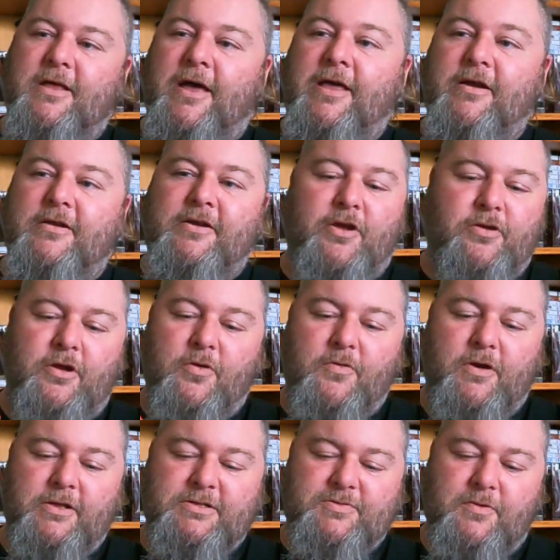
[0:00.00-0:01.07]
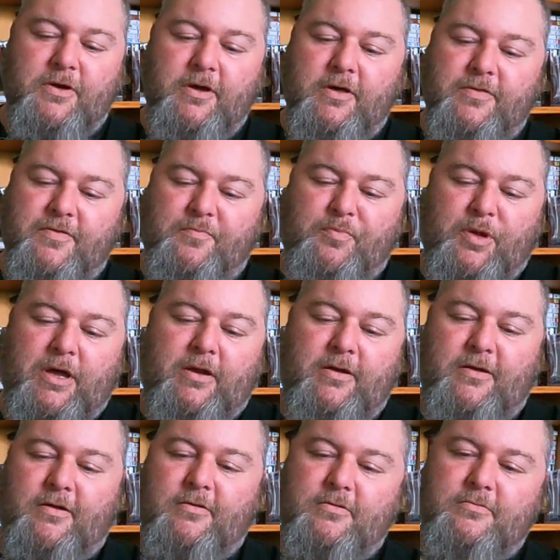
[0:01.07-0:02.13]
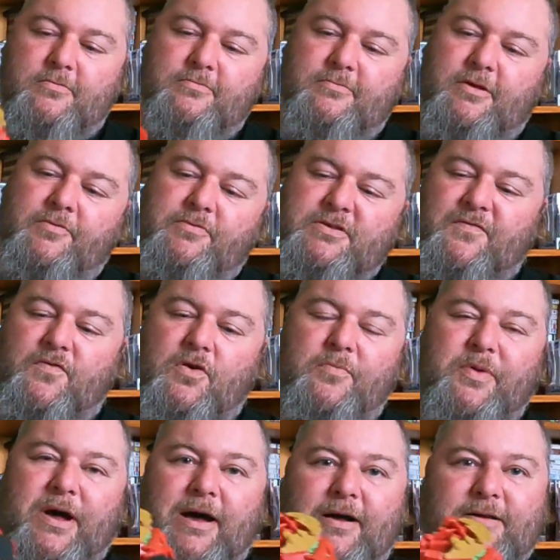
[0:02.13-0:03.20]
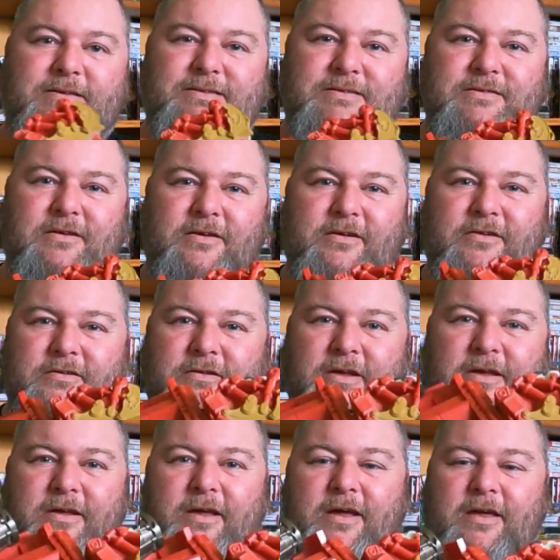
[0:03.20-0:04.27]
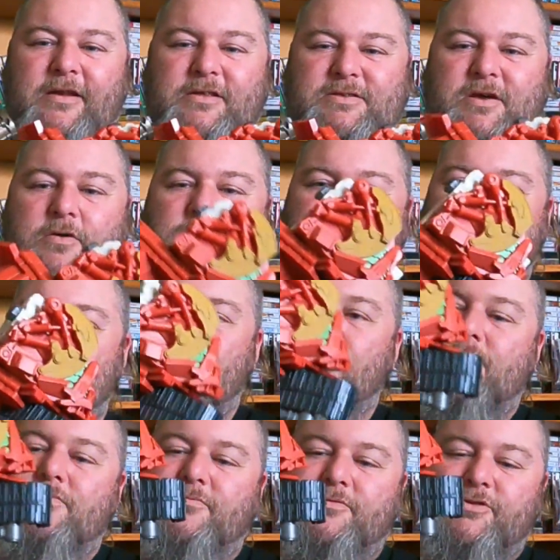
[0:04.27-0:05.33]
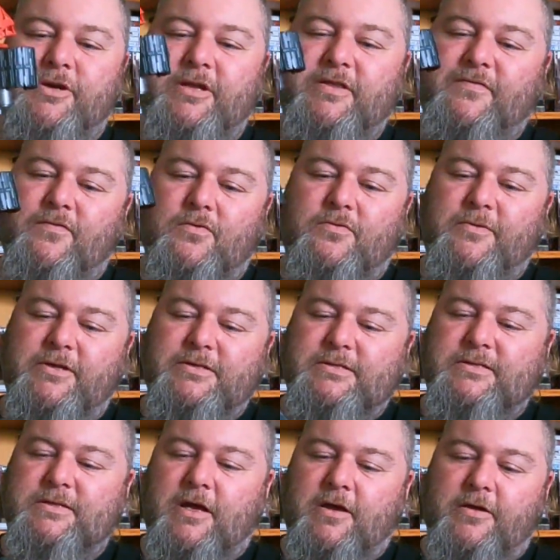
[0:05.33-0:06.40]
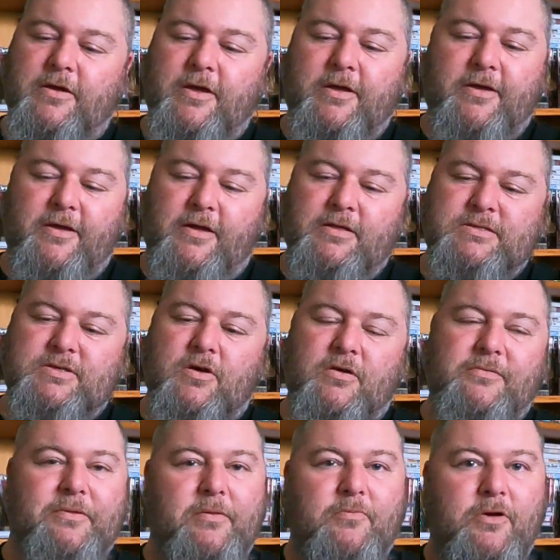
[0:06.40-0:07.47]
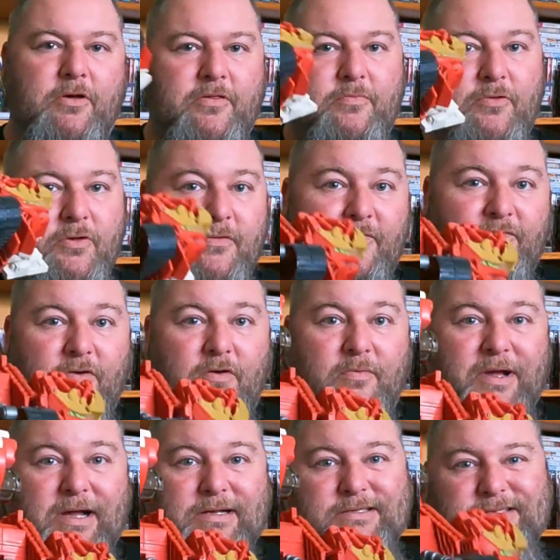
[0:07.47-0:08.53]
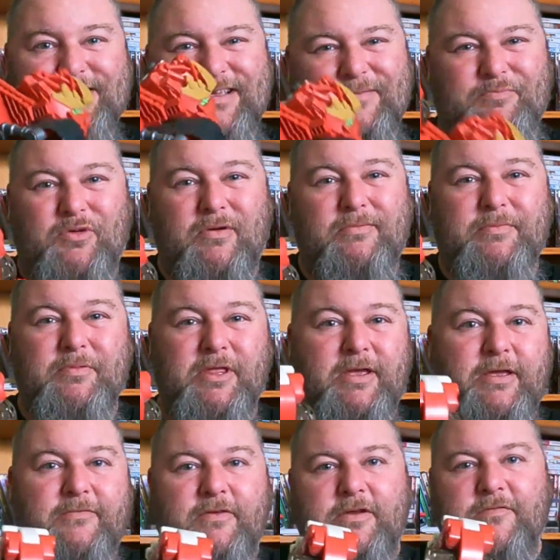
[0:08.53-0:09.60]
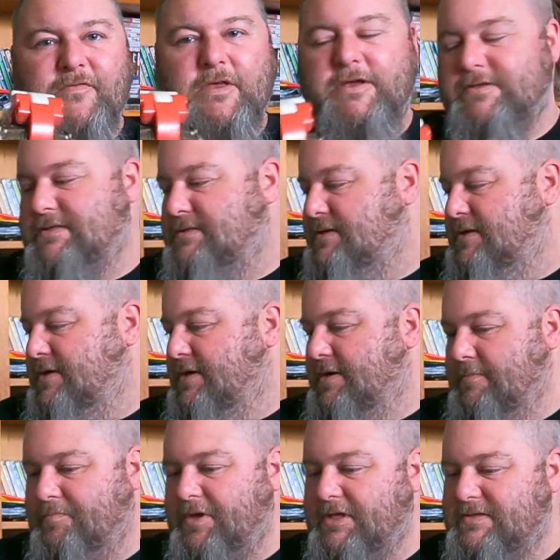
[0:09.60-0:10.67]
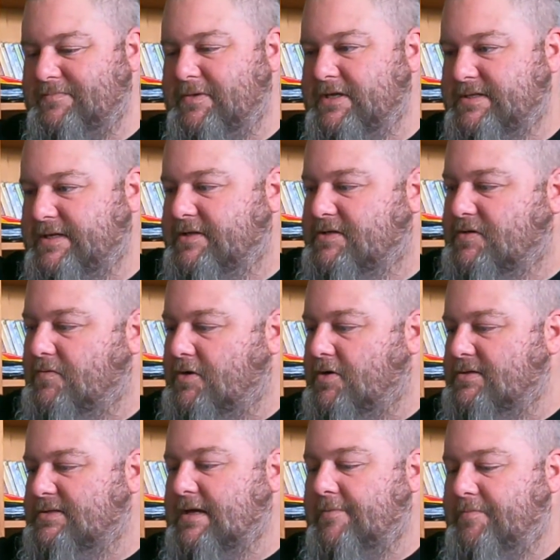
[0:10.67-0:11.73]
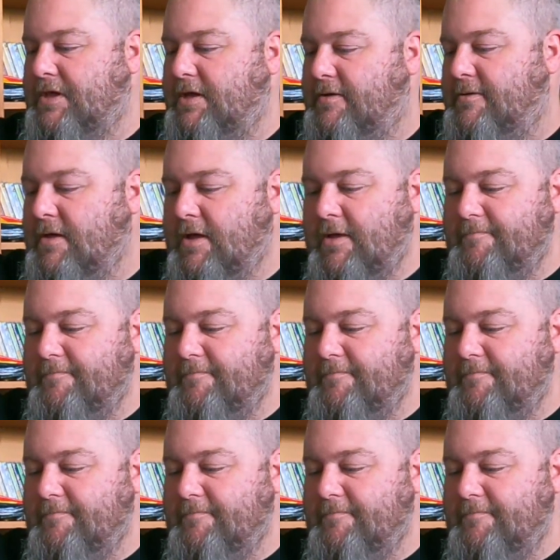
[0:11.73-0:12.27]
And I don't know what it's worth, but it was $4, so, and it's old school Transformers, so it's got to be worth more than $4, probably, even if there's bits missing to it or something.